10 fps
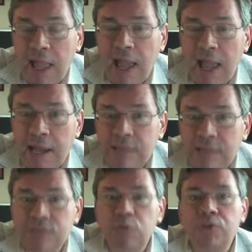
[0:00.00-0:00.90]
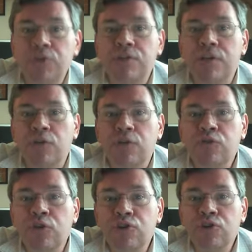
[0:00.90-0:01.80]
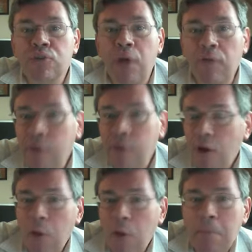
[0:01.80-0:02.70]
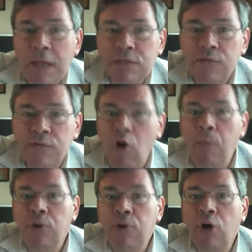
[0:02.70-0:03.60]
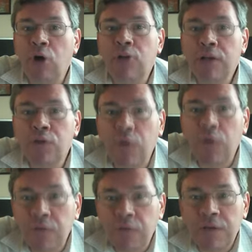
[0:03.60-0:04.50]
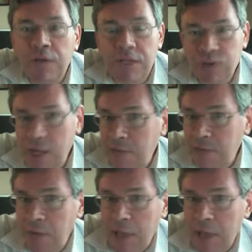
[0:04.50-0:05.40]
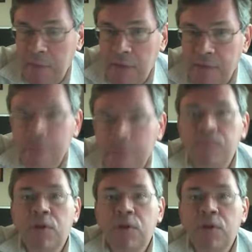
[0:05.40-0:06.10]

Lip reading: edX, which is the consortium of massive open online courses initiated by MIT.